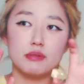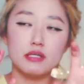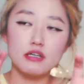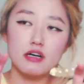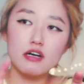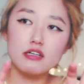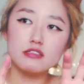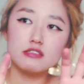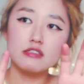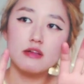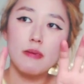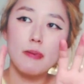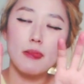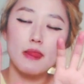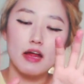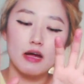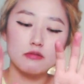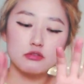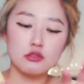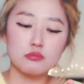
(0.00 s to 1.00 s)
Because
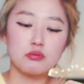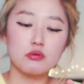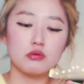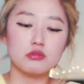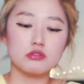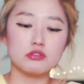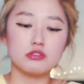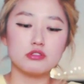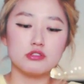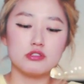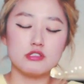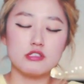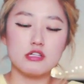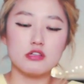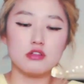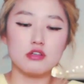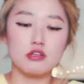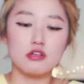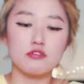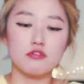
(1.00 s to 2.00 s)
I'm supposed to use
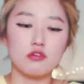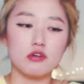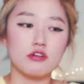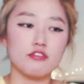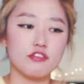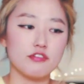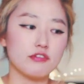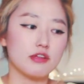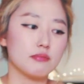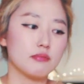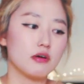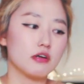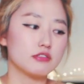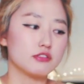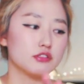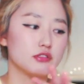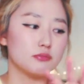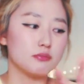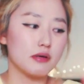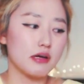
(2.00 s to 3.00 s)
that 30, 40, 50
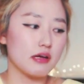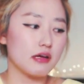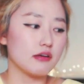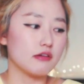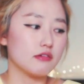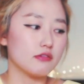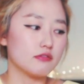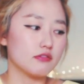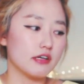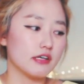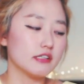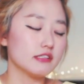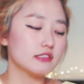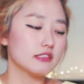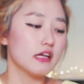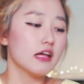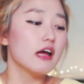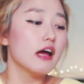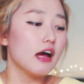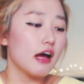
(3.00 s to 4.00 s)
bucks to buy
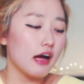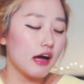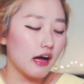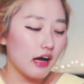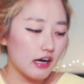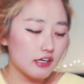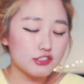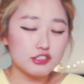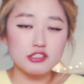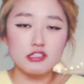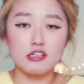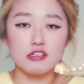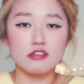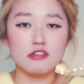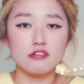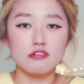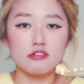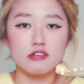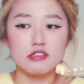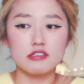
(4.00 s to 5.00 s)
rice, I should
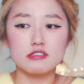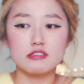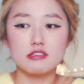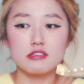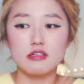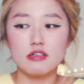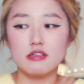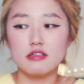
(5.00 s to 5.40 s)
get the rice.